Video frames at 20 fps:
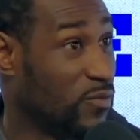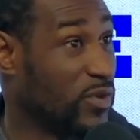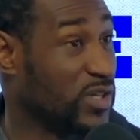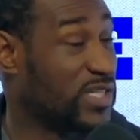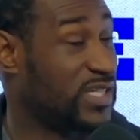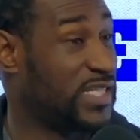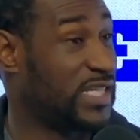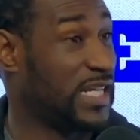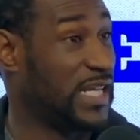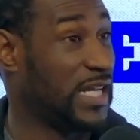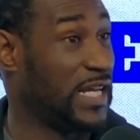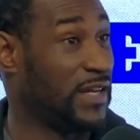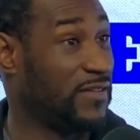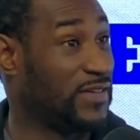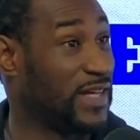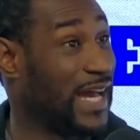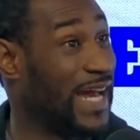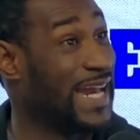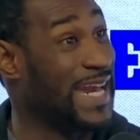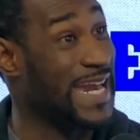
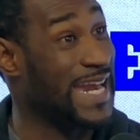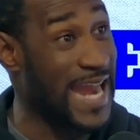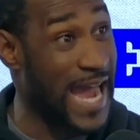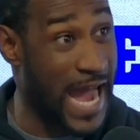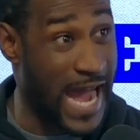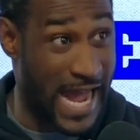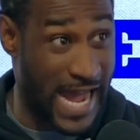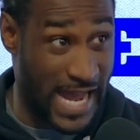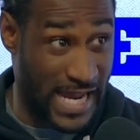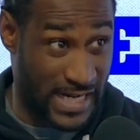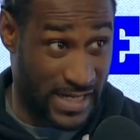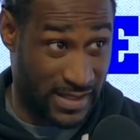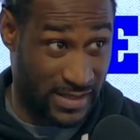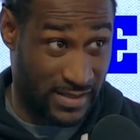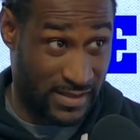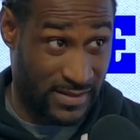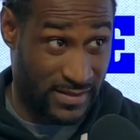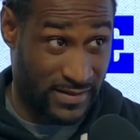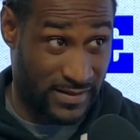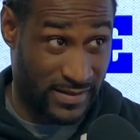received a
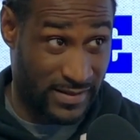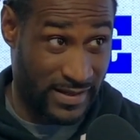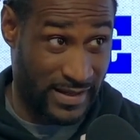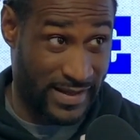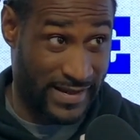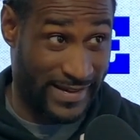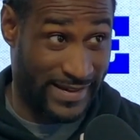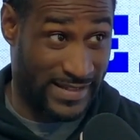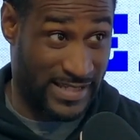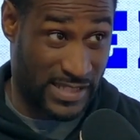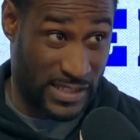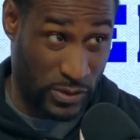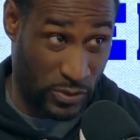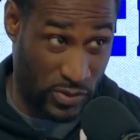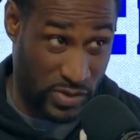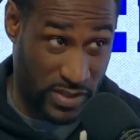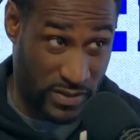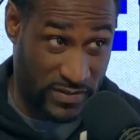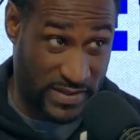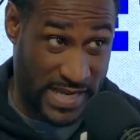non
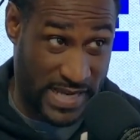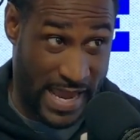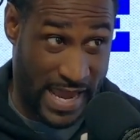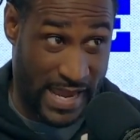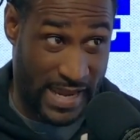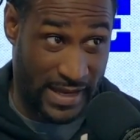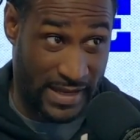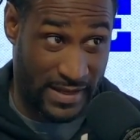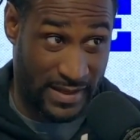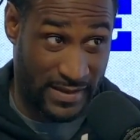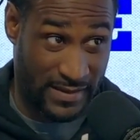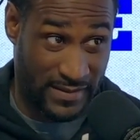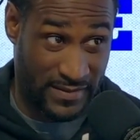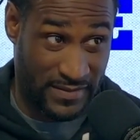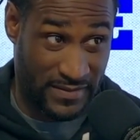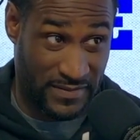exclusive tag?